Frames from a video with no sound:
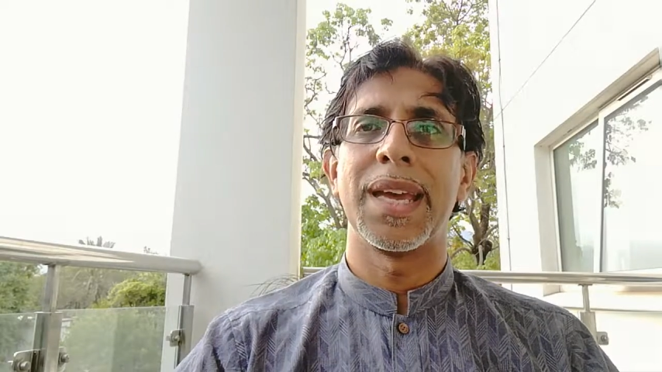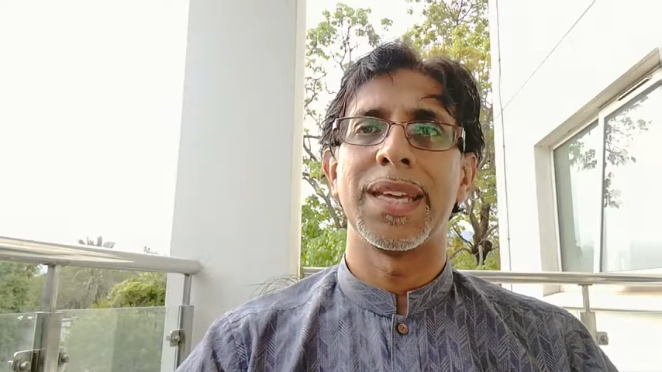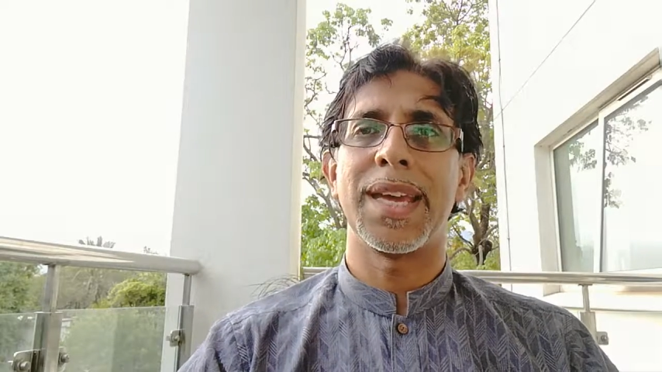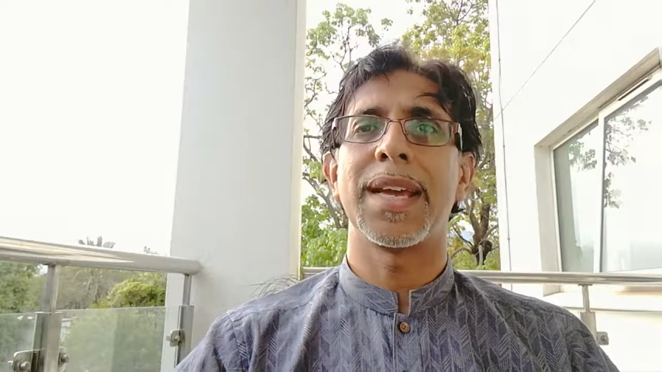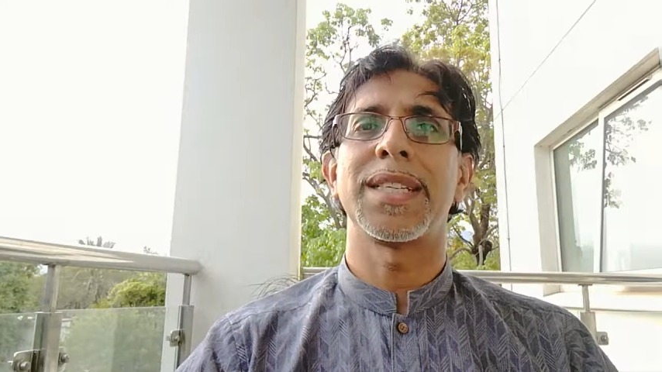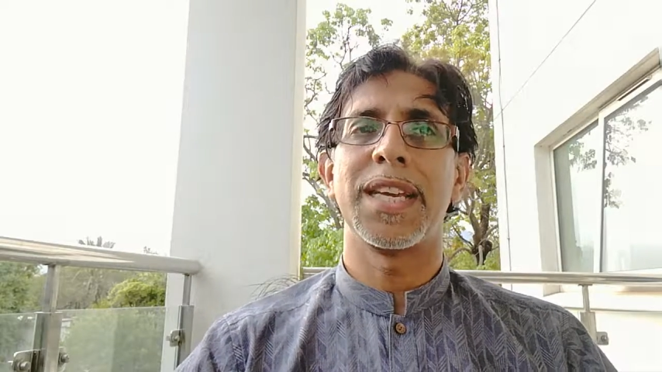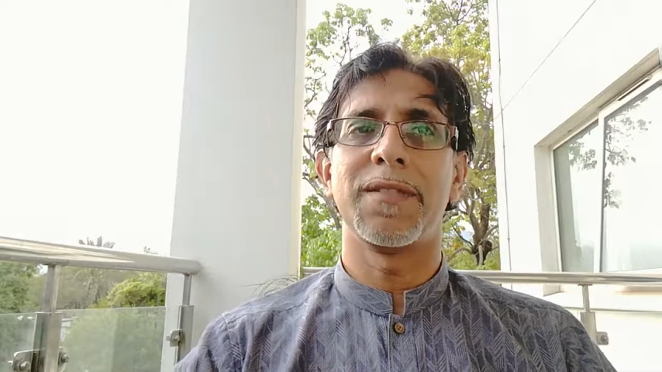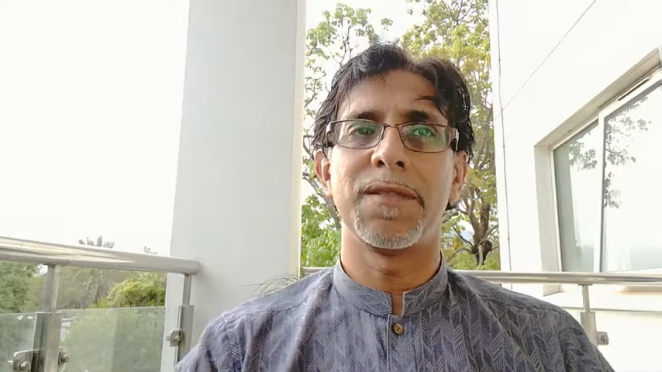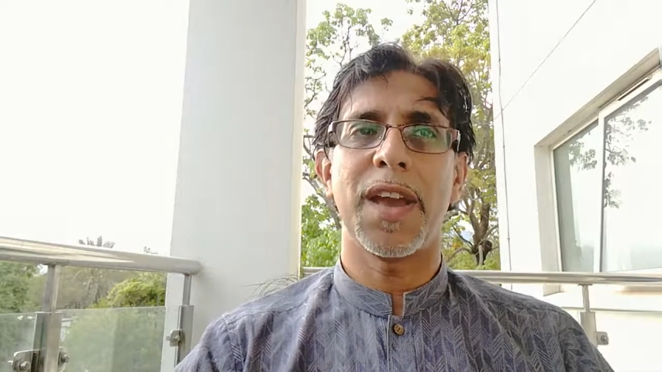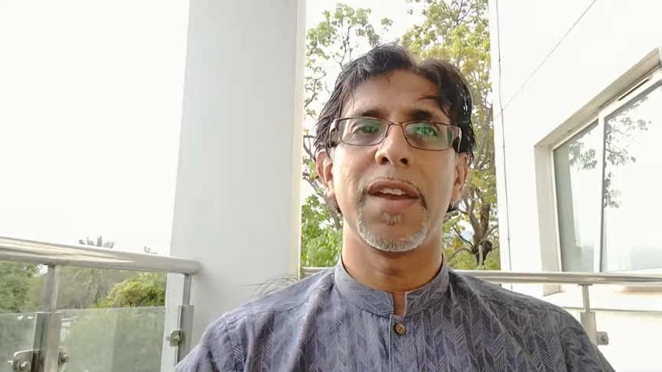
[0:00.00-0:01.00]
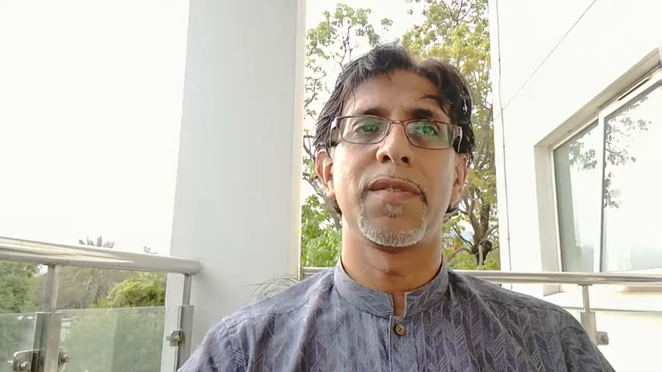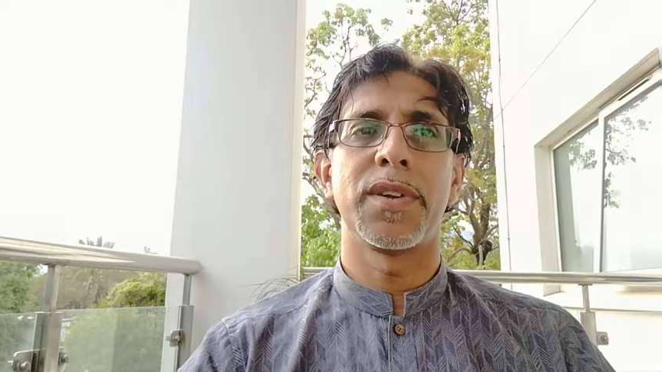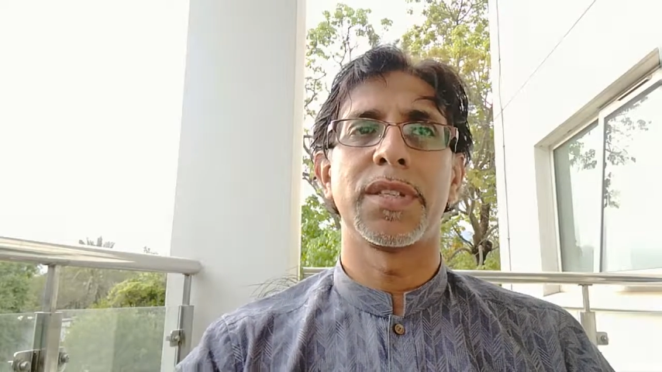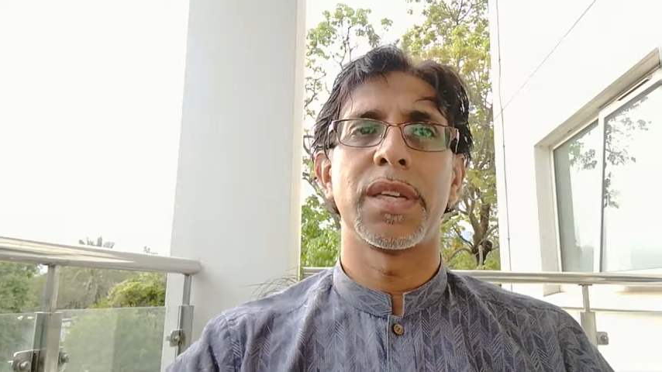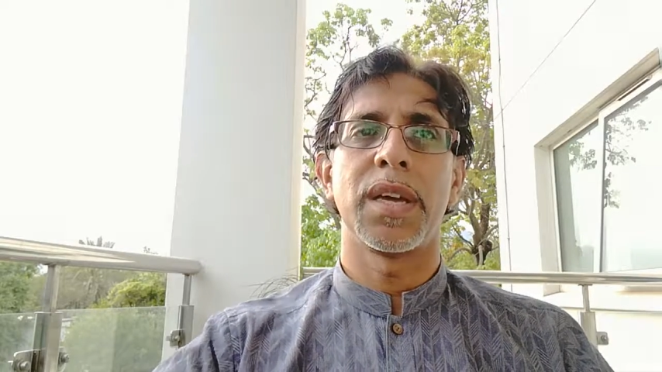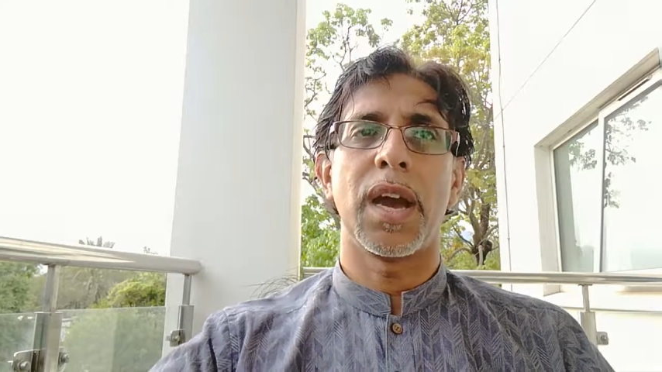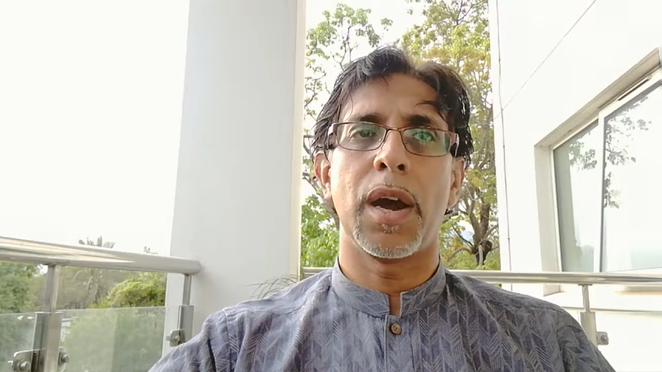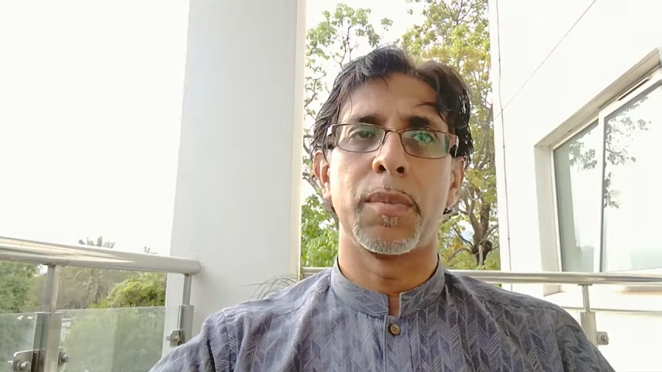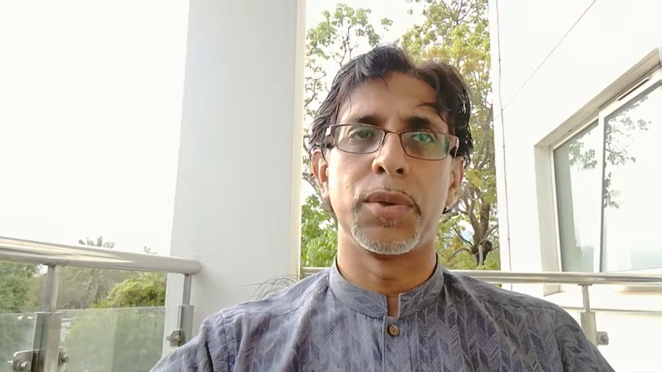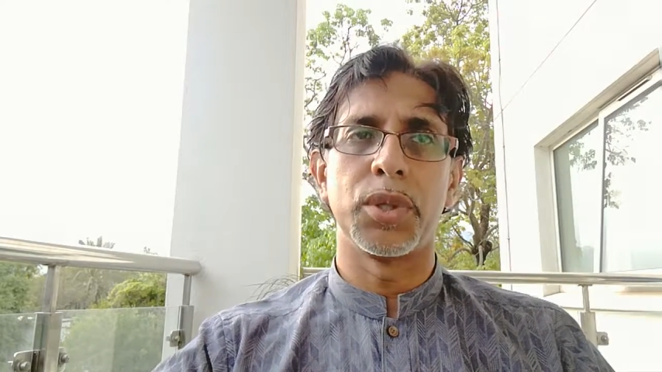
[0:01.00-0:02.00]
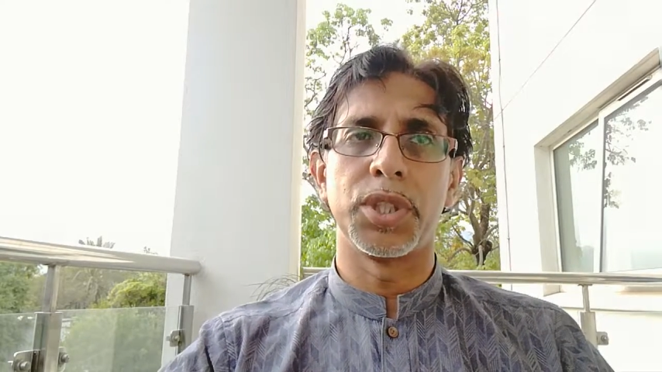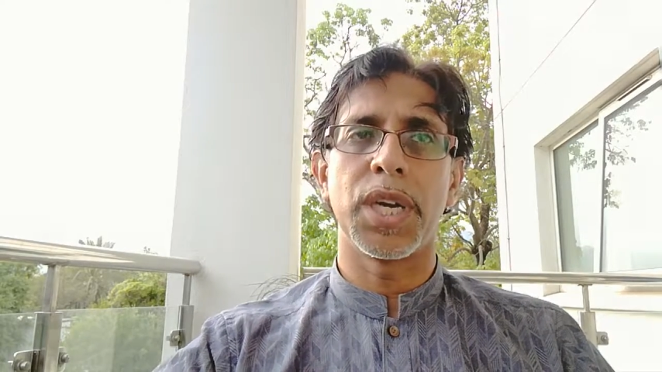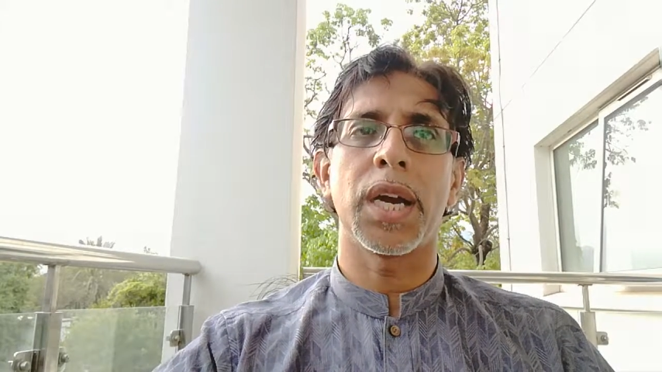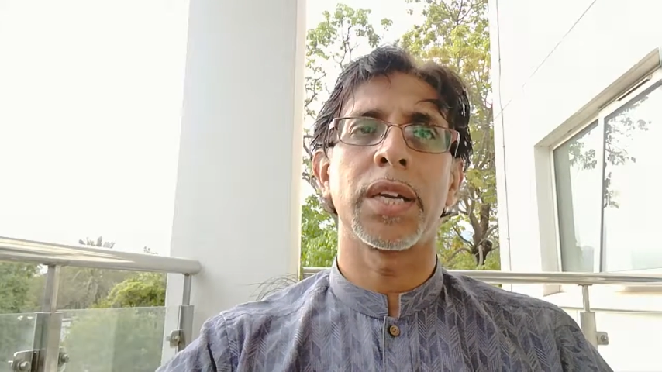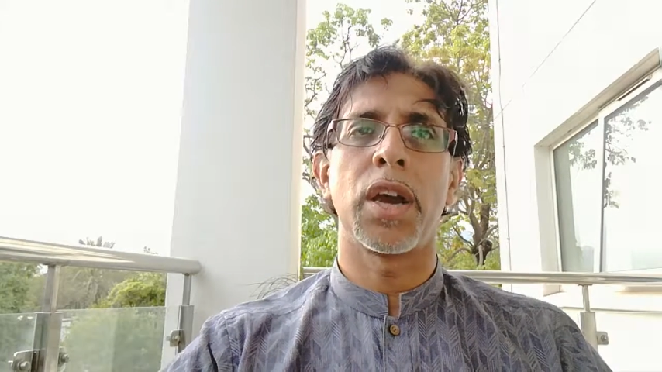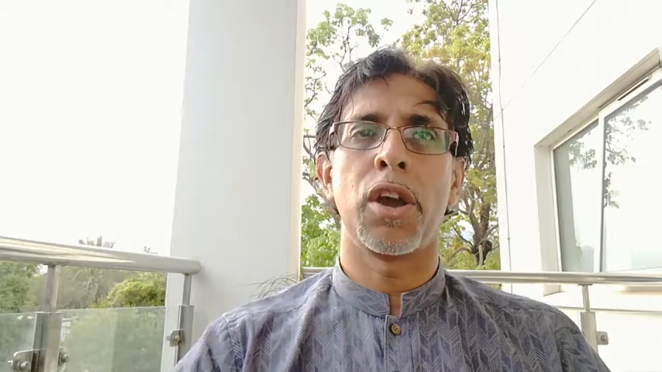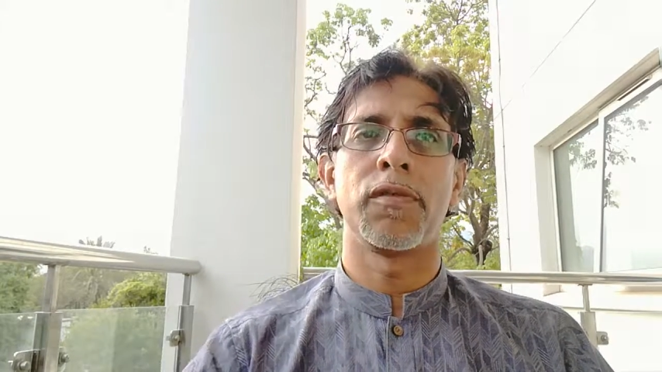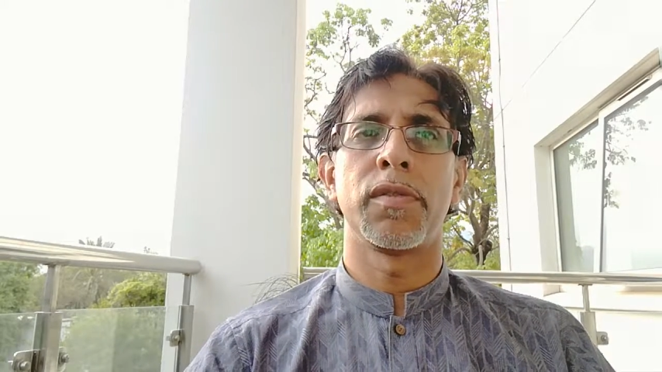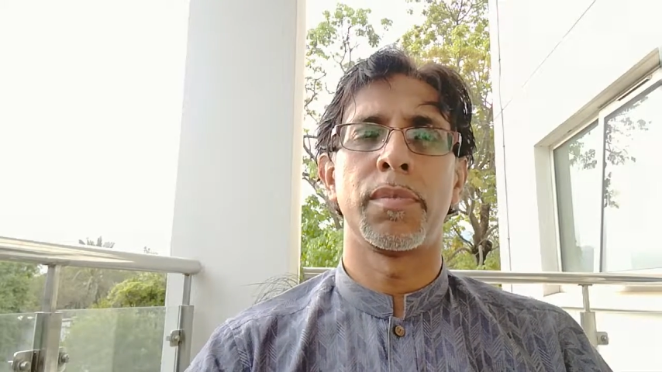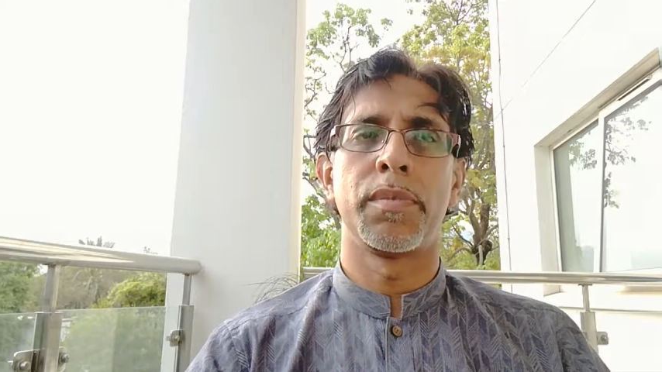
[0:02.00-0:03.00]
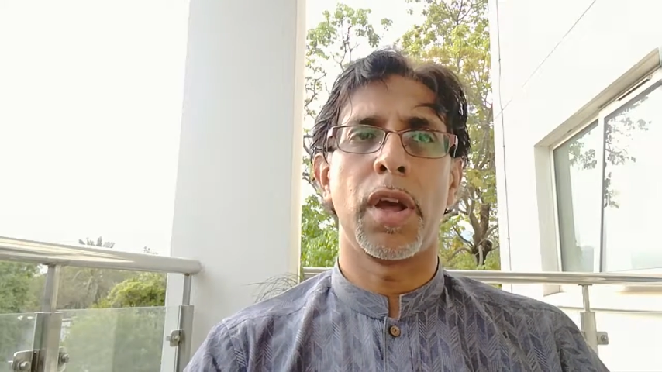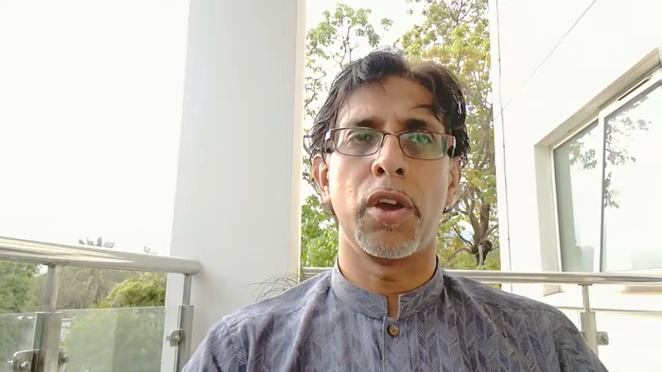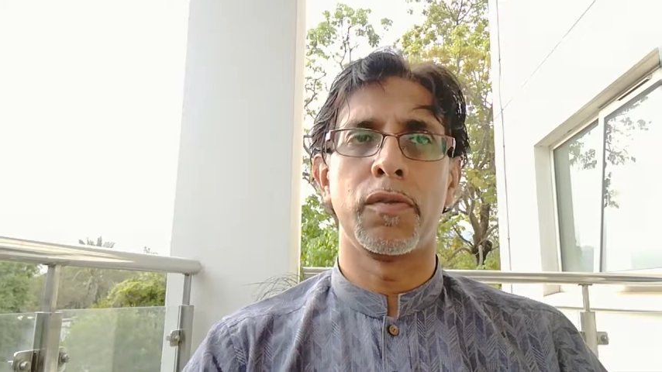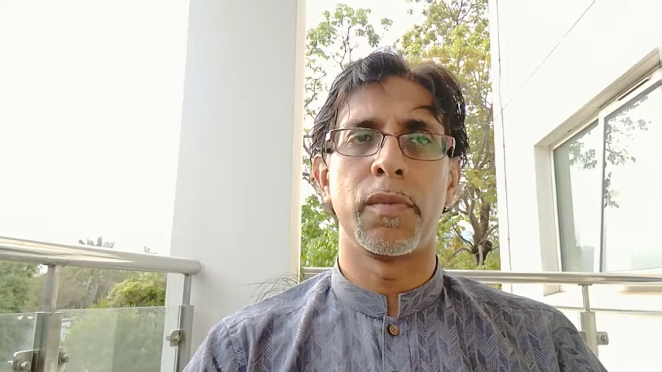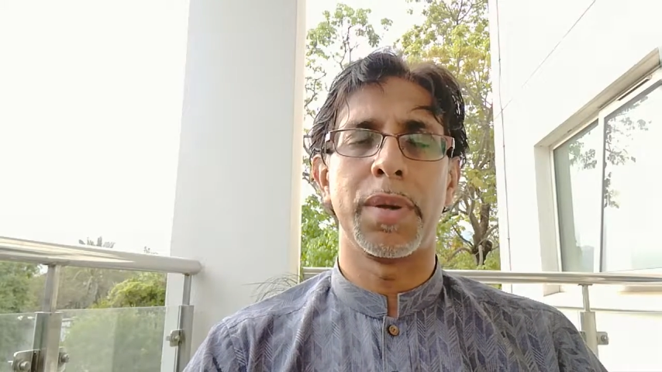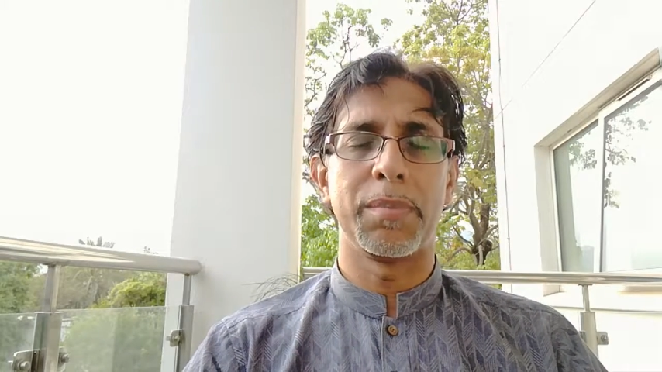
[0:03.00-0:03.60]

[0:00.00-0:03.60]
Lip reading: yet he favoured Abu Dujana over me.